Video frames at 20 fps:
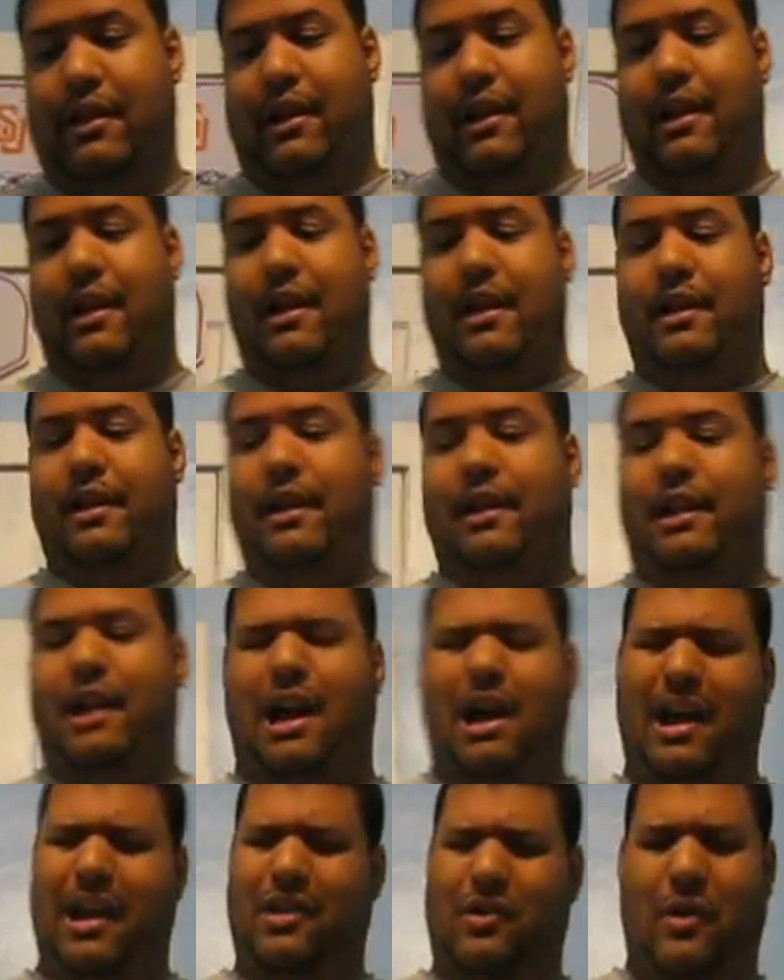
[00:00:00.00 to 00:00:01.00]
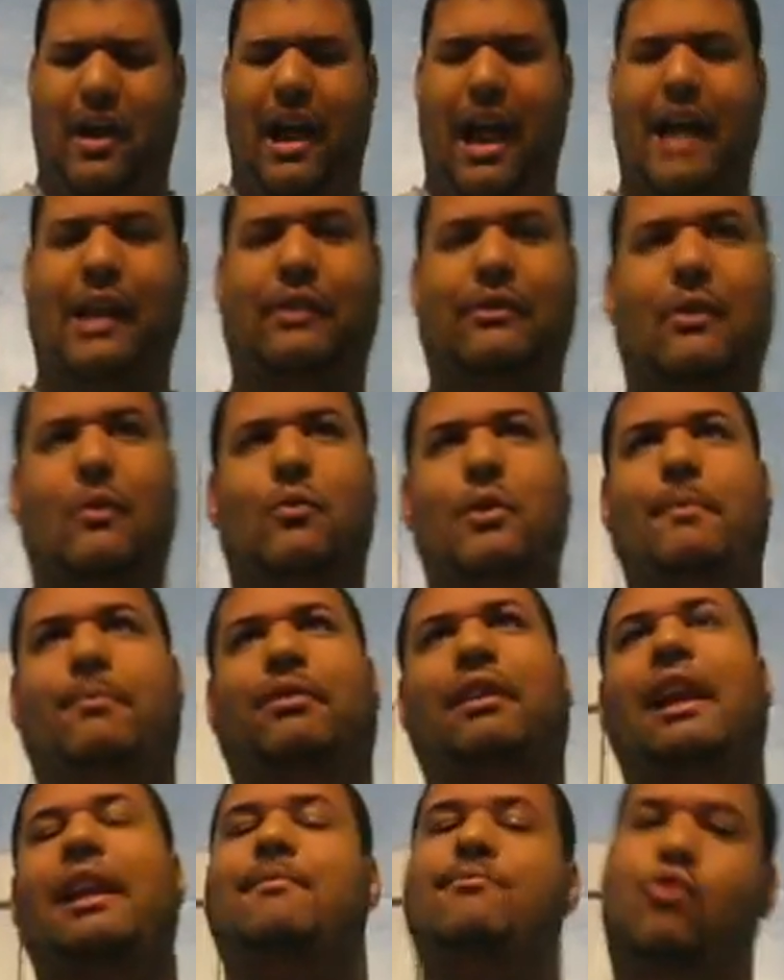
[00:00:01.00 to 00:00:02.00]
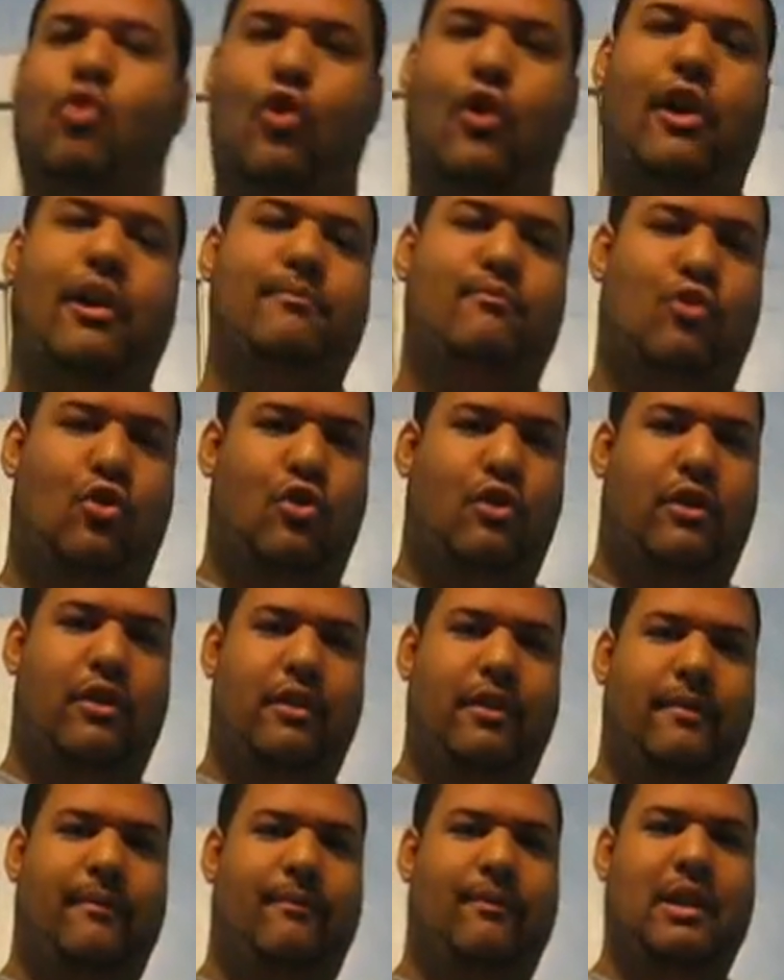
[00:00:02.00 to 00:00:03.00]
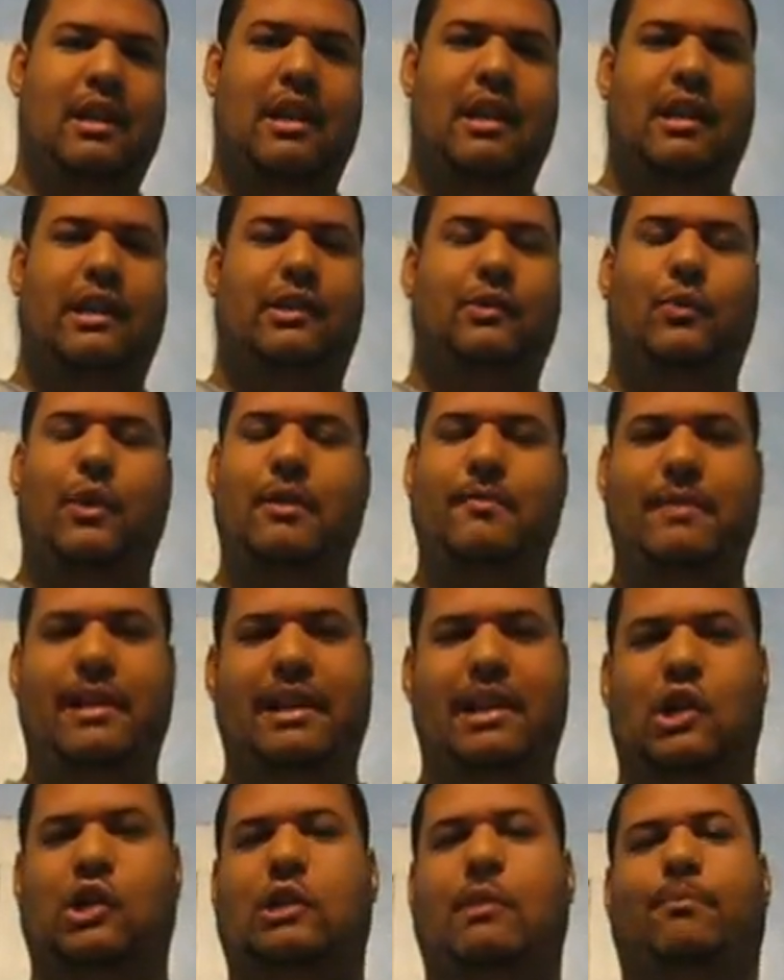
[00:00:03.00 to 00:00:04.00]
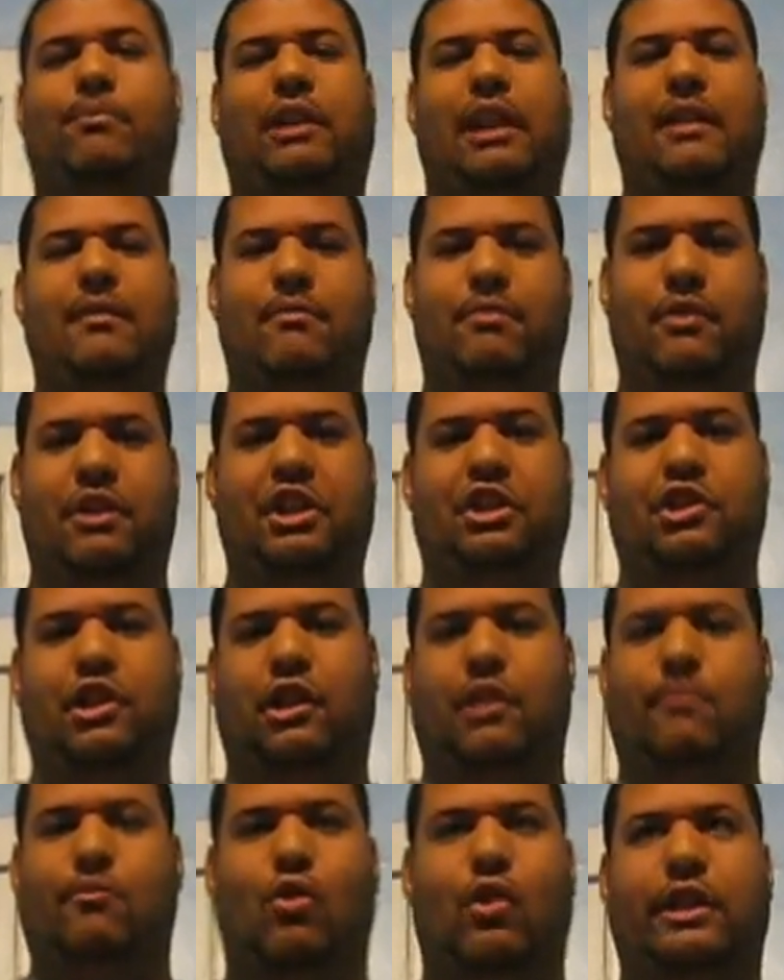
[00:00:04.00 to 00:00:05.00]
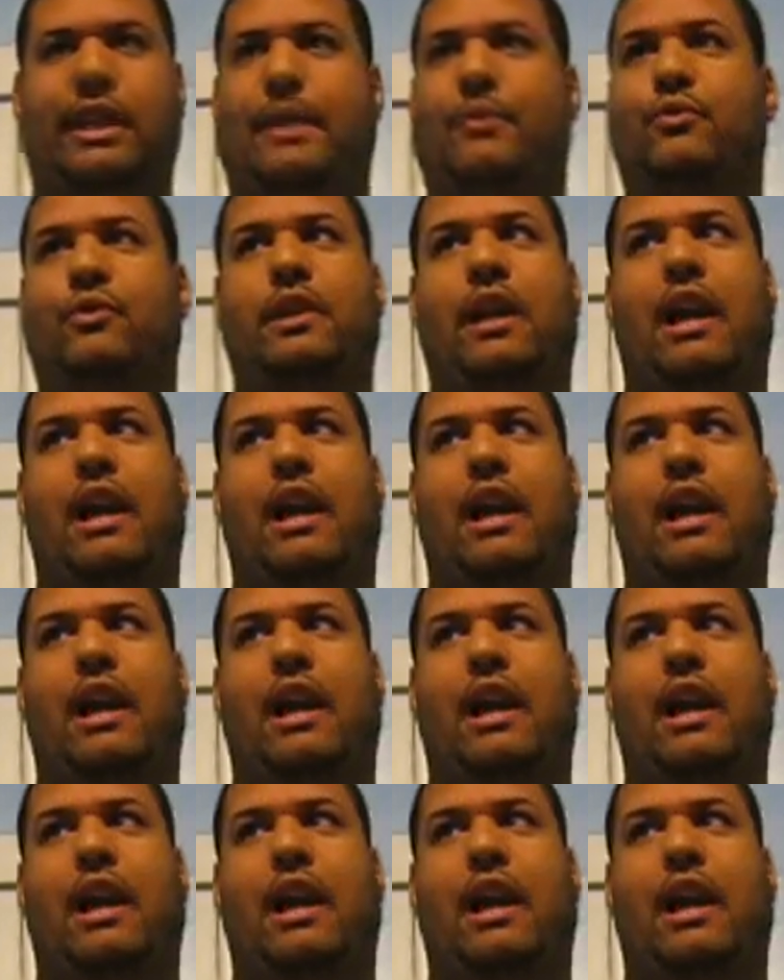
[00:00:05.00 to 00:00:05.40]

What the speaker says: And I know as we played more and more, because me and Nelson played with each other more than